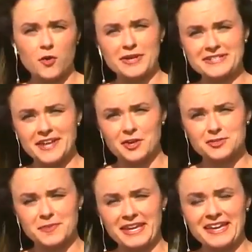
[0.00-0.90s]
Cohen
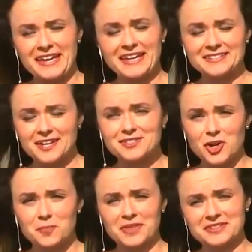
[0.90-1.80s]
tells me he does
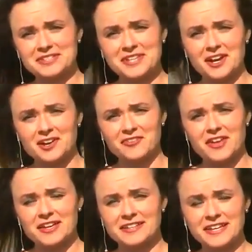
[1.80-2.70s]
hope that the tariff
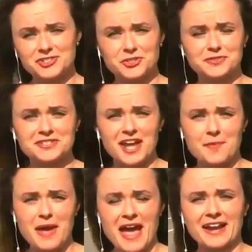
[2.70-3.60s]
issue does
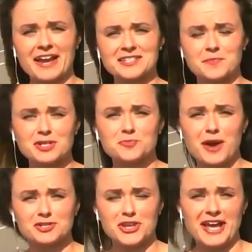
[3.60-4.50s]
not pack as much
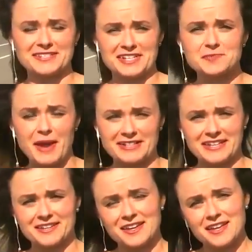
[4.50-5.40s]
punch as expected.